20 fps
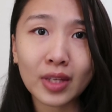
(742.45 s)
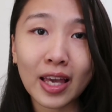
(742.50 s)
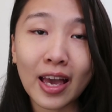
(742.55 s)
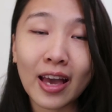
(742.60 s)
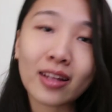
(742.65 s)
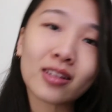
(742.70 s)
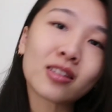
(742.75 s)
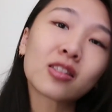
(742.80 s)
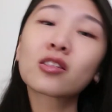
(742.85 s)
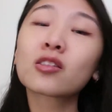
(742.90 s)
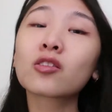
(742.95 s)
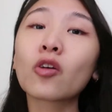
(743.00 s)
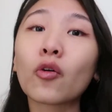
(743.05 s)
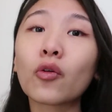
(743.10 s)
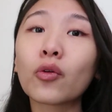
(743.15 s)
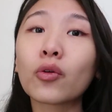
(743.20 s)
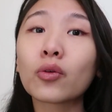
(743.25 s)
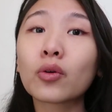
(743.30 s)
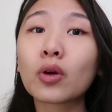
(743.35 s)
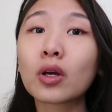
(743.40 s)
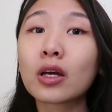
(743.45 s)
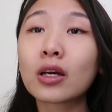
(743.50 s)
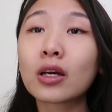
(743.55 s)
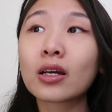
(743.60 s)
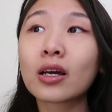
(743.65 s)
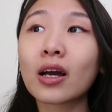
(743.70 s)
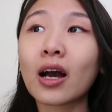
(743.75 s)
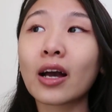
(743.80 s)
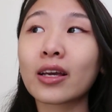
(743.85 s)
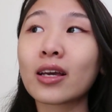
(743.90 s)
And so
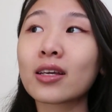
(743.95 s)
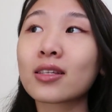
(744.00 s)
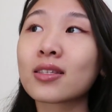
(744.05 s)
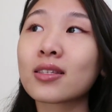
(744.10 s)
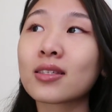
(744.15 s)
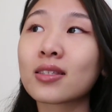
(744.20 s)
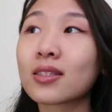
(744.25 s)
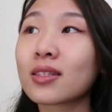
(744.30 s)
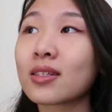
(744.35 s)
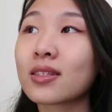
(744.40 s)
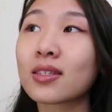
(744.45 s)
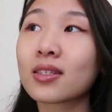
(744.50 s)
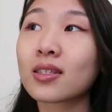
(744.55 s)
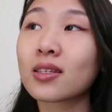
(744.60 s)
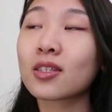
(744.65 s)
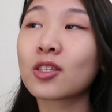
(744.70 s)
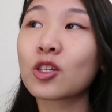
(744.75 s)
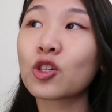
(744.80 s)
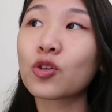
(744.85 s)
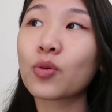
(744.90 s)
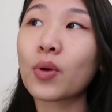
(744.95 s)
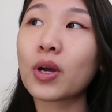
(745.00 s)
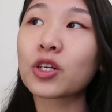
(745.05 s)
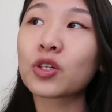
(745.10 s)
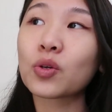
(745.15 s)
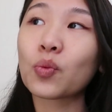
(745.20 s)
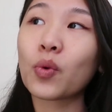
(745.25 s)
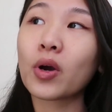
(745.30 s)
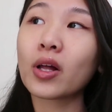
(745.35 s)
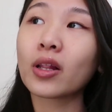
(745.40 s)
I guess this is a
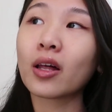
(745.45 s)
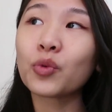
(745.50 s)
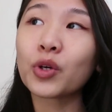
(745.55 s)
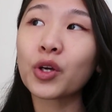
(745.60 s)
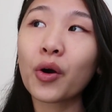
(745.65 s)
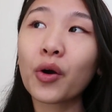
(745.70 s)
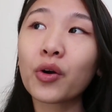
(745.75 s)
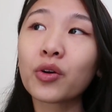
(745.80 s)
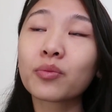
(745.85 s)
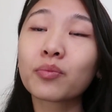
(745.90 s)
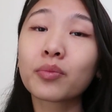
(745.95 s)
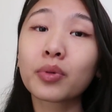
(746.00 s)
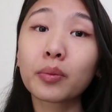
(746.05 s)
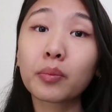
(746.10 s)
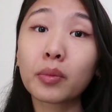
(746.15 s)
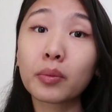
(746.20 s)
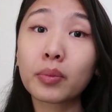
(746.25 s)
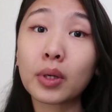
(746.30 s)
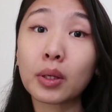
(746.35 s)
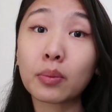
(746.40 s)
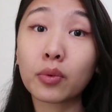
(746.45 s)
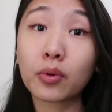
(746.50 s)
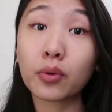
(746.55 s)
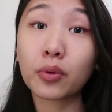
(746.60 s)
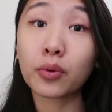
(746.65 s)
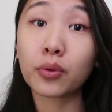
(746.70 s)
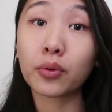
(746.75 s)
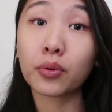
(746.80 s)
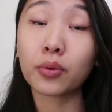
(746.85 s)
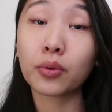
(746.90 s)
situation where we hope people
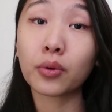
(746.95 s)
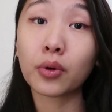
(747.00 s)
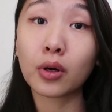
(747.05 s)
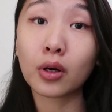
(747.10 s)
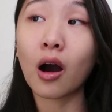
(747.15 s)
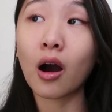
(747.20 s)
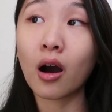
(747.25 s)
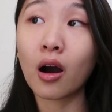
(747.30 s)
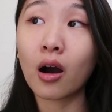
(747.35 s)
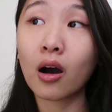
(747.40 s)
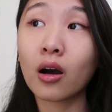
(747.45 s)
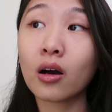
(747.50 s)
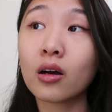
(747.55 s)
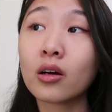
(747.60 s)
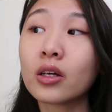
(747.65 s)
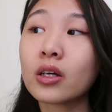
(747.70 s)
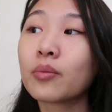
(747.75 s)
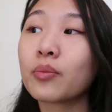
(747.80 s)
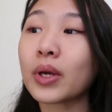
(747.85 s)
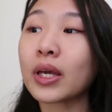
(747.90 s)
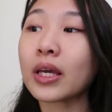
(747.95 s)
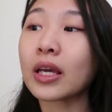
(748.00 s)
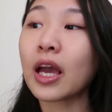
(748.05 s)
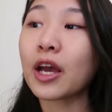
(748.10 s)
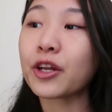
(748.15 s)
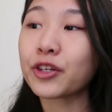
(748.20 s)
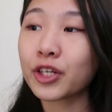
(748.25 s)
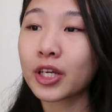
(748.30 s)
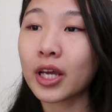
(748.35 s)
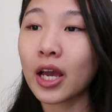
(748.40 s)
who are being
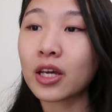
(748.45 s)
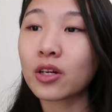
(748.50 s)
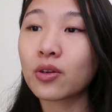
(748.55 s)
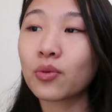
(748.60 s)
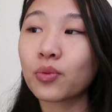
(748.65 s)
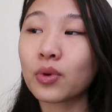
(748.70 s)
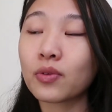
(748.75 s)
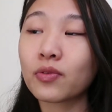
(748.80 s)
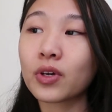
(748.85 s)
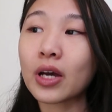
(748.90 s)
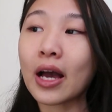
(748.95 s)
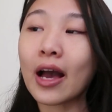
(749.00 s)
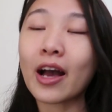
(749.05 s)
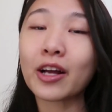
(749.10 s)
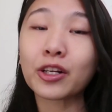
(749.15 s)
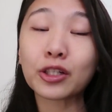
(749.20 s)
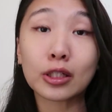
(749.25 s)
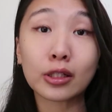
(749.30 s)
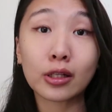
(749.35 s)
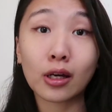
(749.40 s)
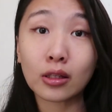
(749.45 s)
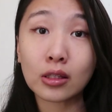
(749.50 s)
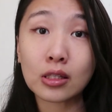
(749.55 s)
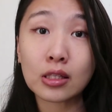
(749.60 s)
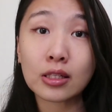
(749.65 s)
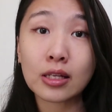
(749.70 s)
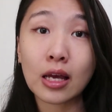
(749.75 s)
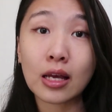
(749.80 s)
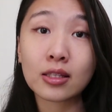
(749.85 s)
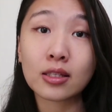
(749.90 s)
educated with it actually
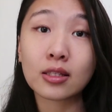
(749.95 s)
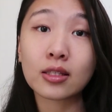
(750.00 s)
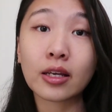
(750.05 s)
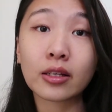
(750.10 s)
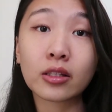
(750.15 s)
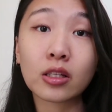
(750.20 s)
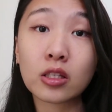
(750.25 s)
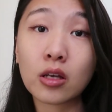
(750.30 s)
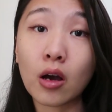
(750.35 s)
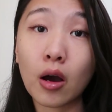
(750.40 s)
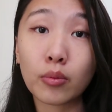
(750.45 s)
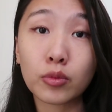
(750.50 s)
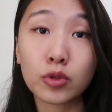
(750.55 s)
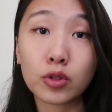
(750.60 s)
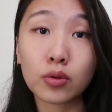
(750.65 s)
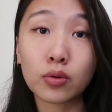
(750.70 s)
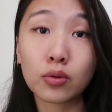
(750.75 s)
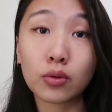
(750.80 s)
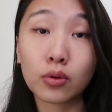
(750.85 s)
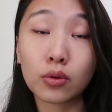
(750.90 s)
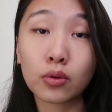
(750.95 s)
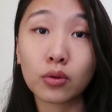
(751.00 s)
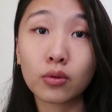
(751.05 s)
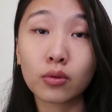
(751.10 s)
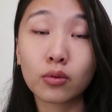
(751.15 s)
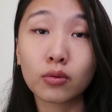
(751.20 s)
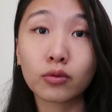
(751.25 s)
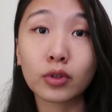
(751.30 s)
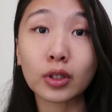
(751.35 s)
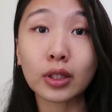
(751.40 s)
understands and take the time to
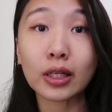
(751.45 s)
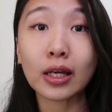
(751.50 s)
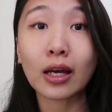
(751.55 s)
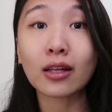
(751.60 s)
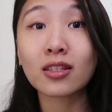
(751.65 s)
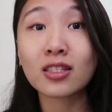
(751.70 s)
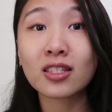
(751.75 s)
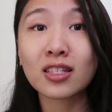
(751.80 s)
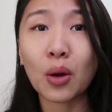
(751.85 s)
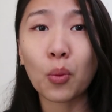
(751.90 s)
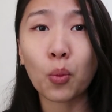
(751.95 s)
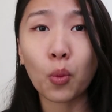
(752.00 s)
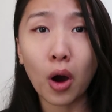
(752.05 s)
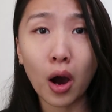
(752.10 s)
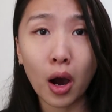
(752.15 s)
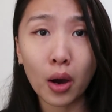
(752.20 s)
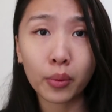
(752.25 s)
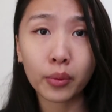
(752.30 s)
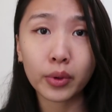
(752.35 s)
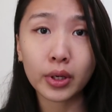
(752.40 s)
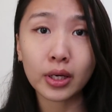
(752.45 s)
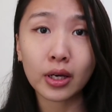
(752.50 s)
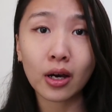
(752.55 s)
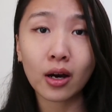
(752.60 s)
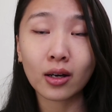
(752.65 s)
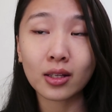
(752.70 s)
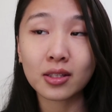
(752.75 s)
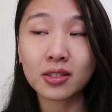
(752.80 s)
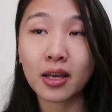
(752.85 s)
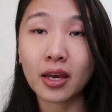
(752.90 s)
really understand why we
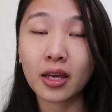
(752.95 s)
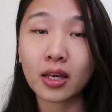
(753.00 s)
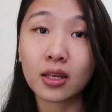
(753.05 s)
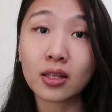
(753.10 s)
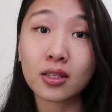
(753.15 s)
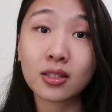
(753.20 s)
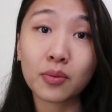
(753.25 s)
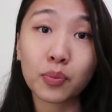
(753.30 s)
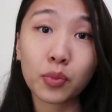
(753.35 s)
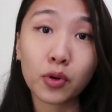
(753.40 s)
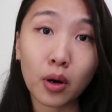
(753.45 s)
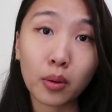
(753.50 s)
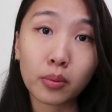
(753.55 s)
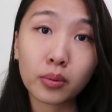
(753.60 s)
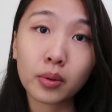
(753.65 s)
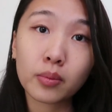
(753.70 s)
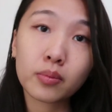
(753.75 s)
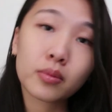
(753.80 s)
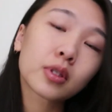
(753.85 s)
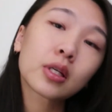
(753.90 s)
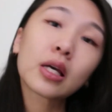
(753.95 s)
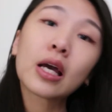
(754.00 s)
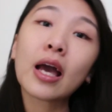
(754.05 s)
are saying it's a problem.